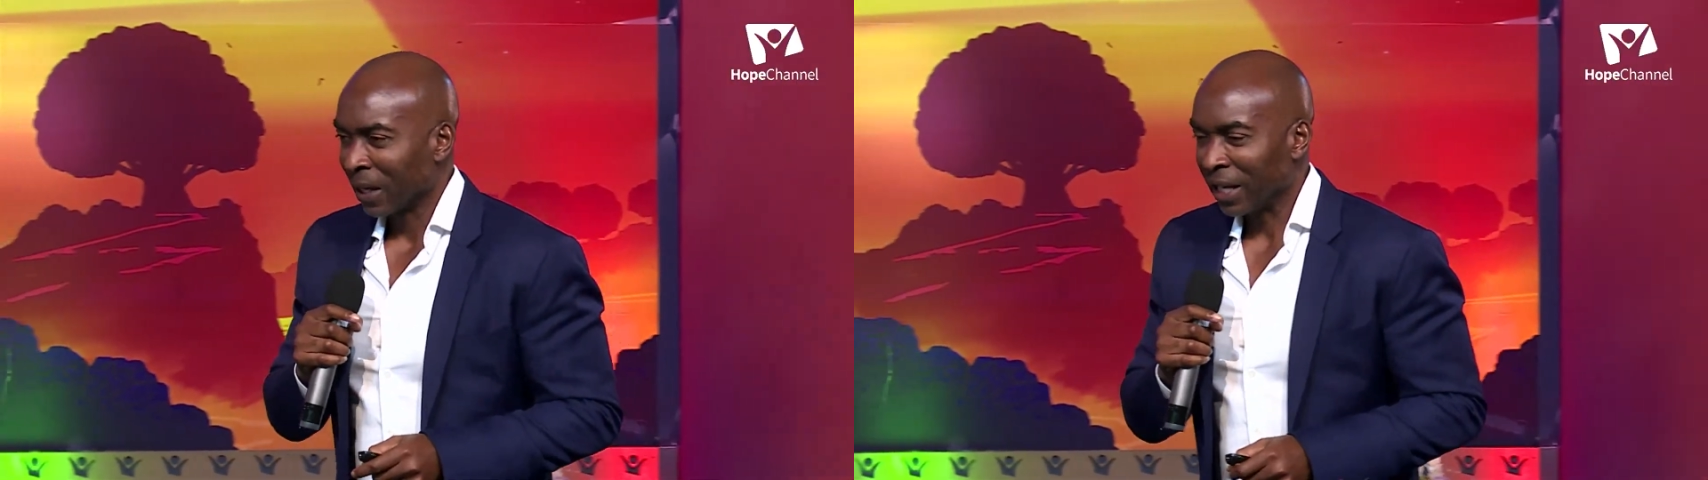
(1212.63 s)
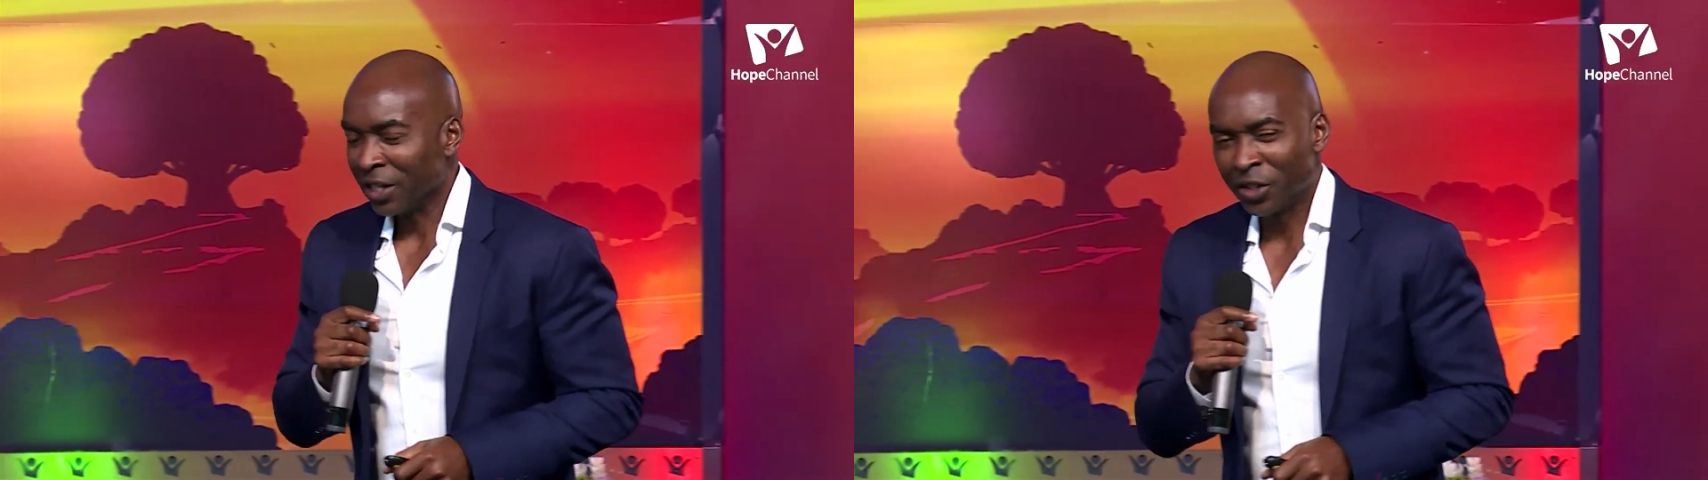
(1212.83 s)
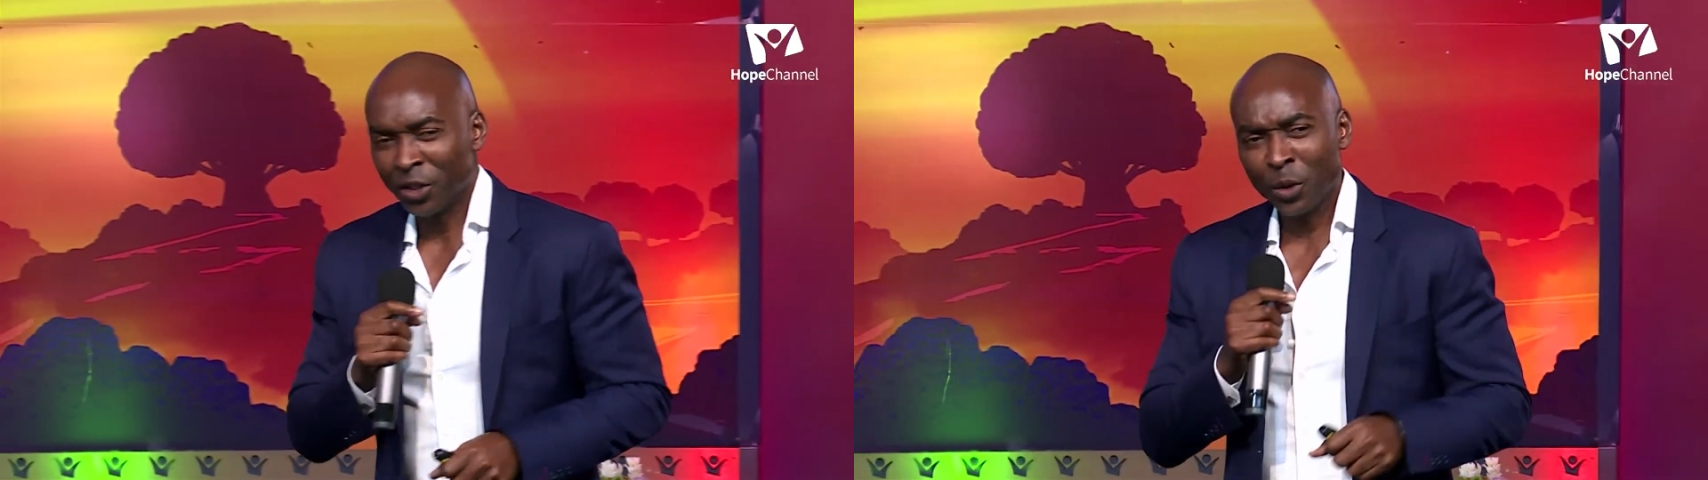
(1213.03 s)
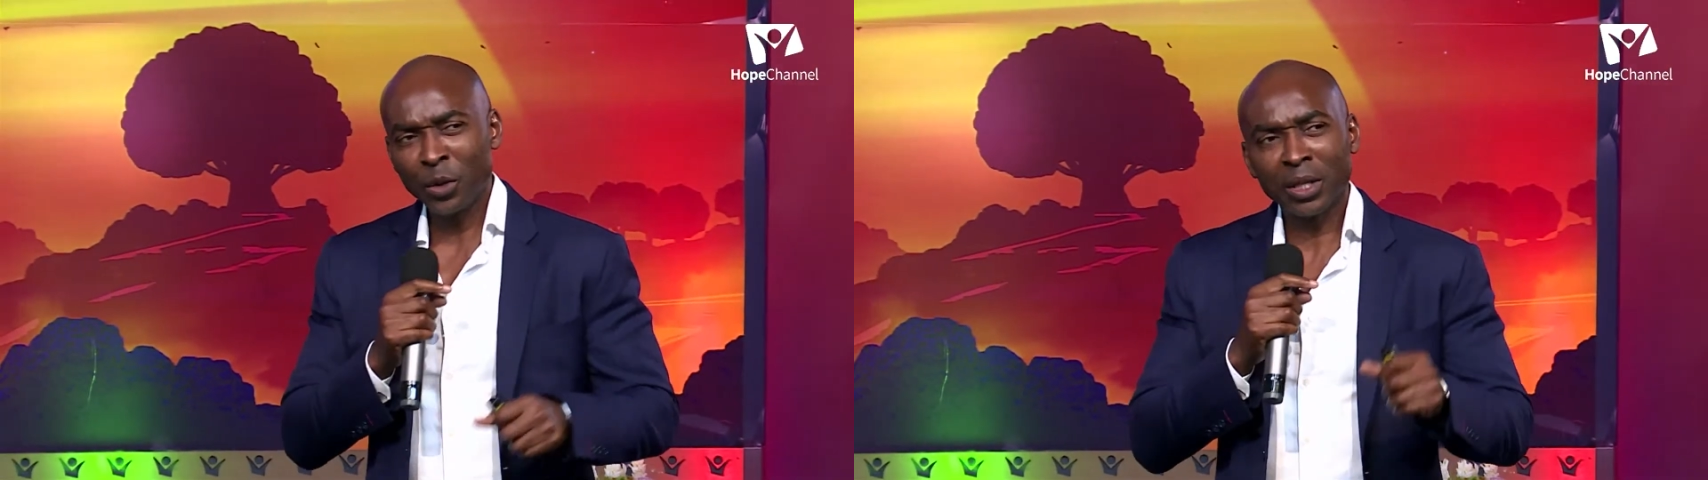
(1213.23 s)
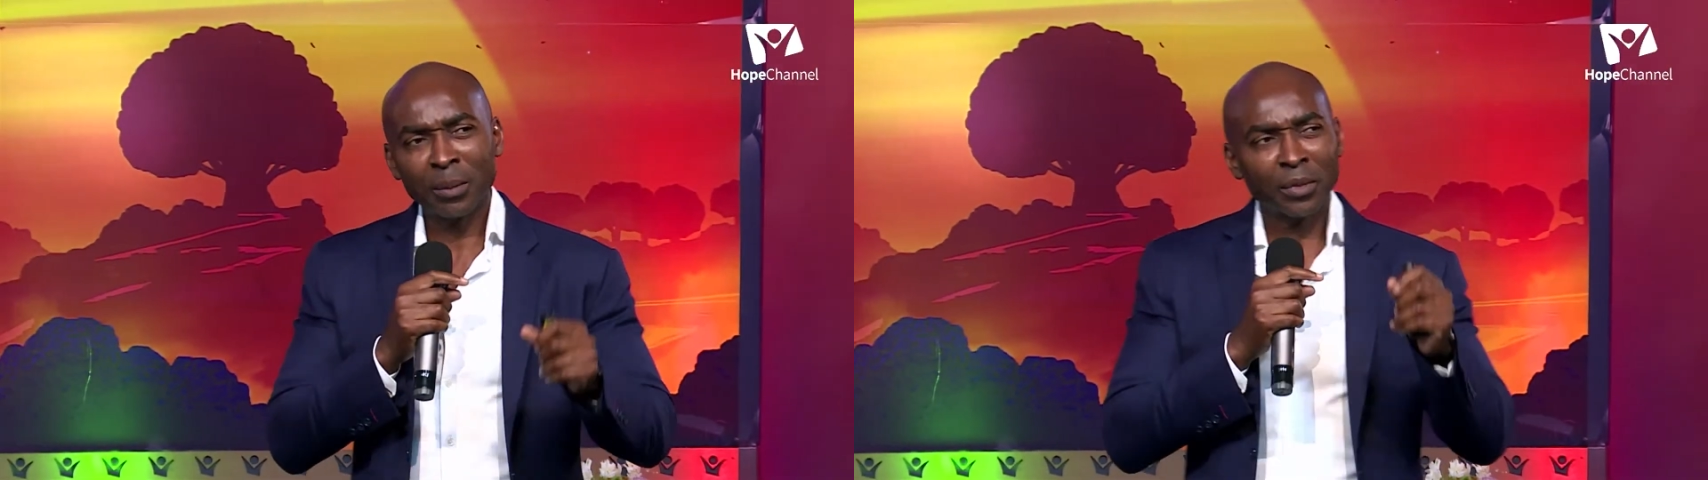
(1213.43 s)
is do
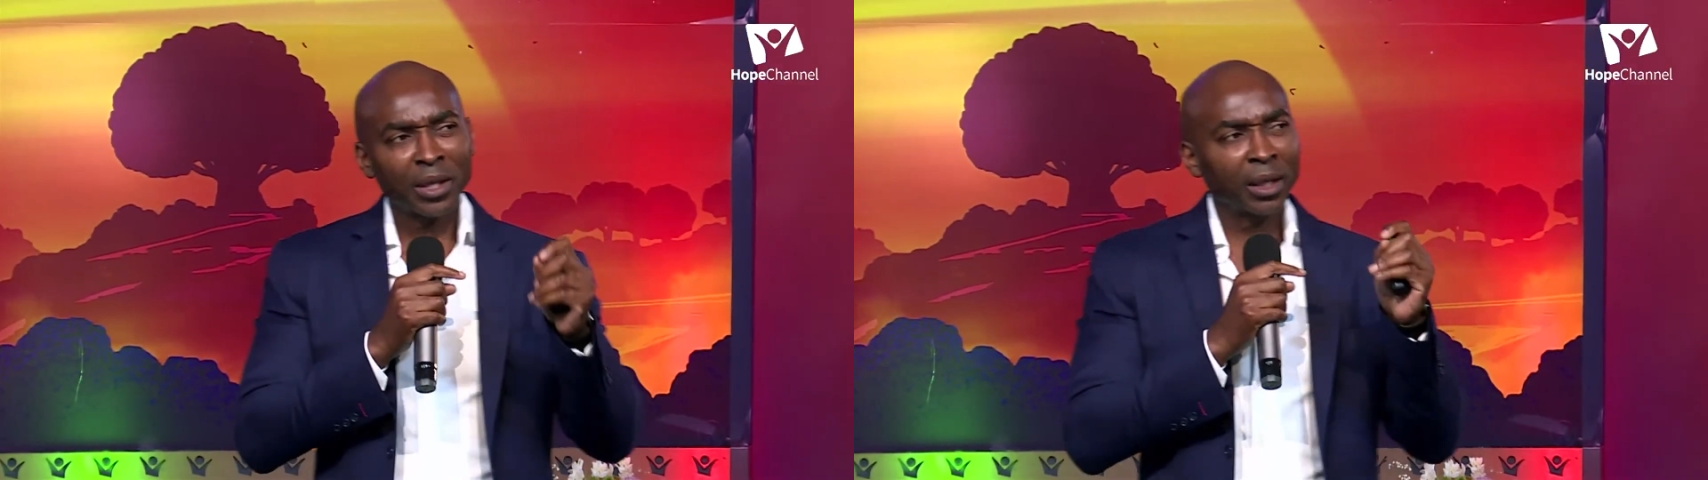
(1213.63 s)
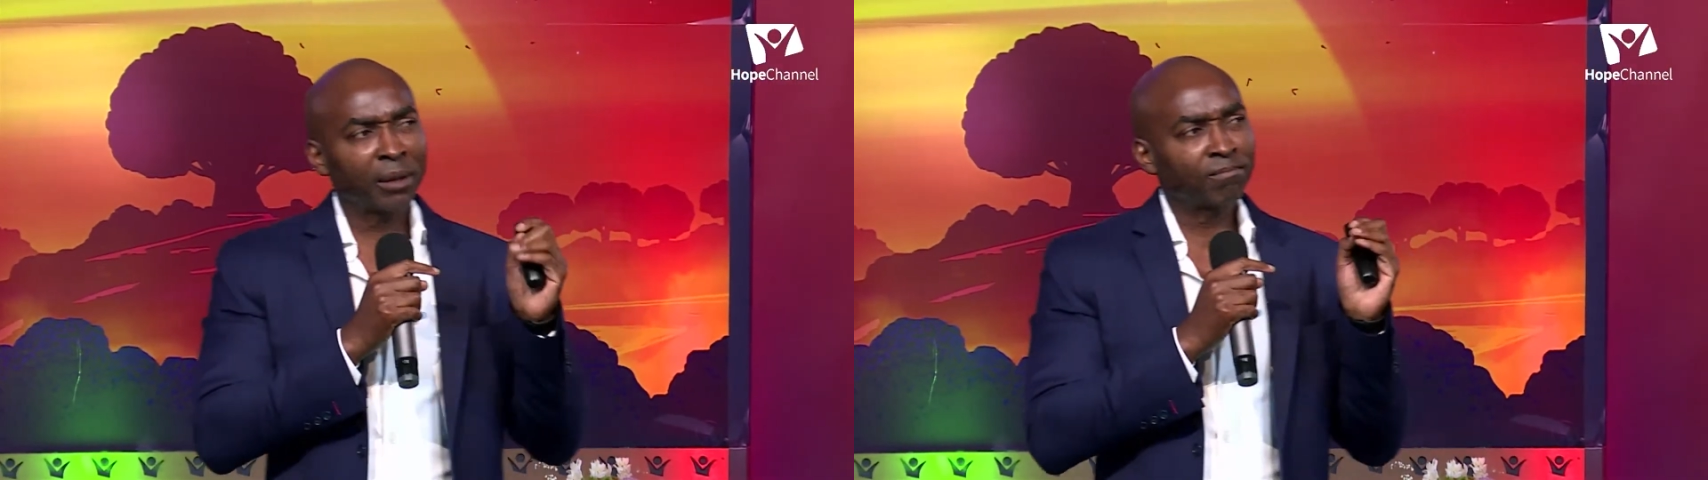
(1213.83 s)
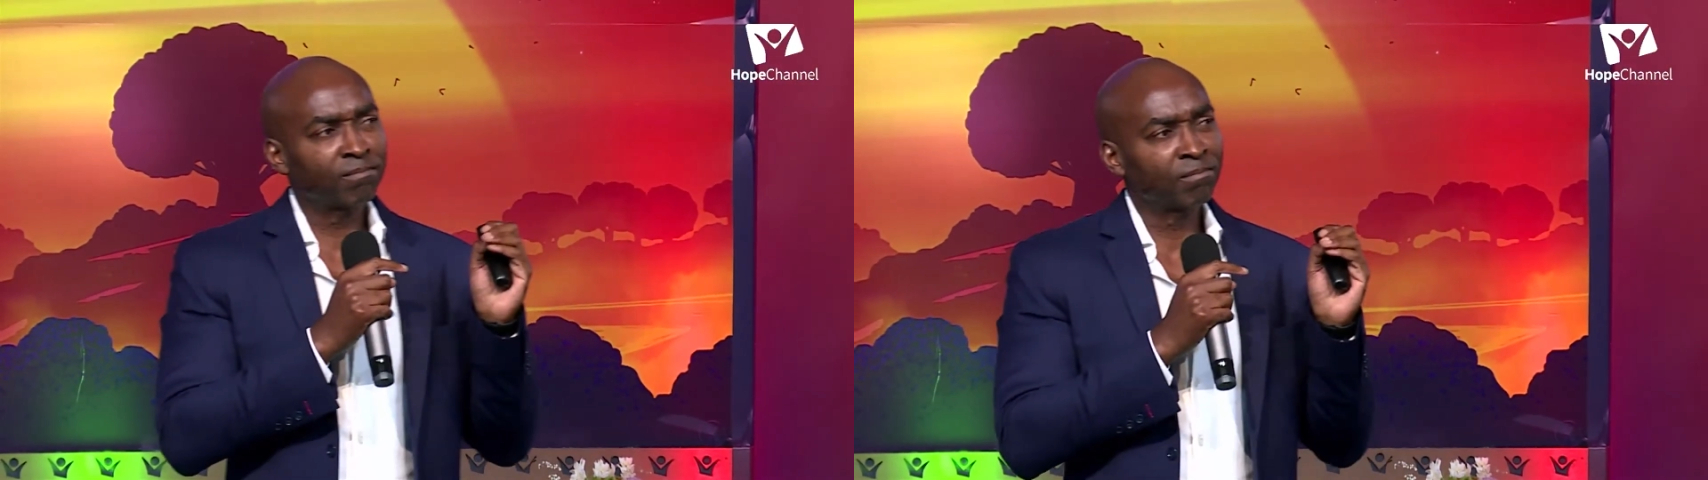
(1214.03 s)
something,